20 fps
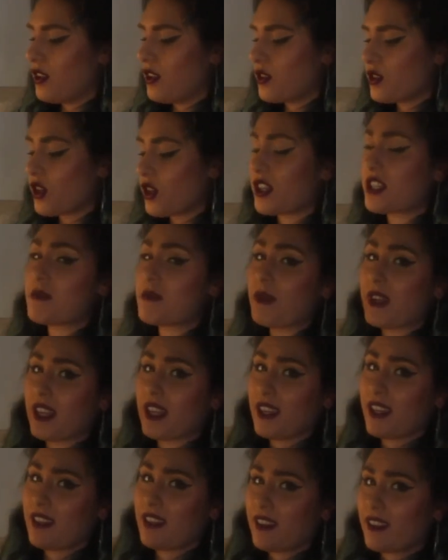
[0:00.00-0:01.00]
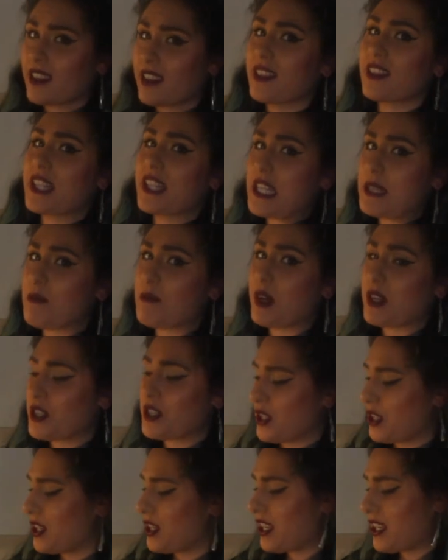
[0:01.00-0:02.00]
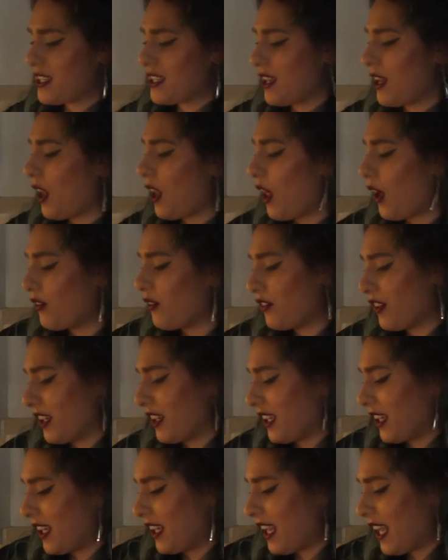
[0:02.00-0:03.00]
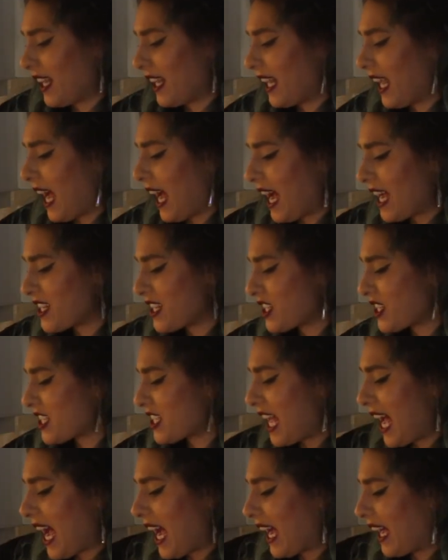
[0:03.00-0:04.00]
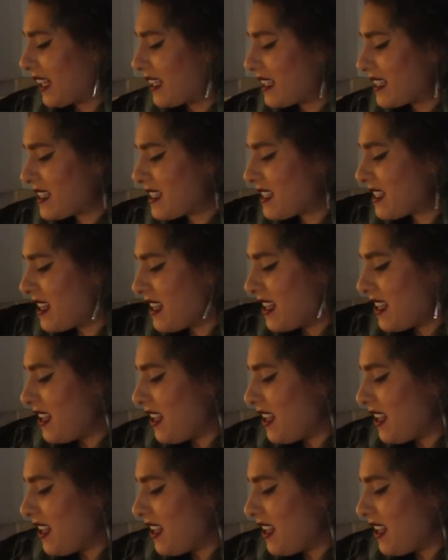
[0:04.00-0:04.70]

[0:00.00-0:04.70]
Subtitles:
Trust me, this mustard is lovely and it just adds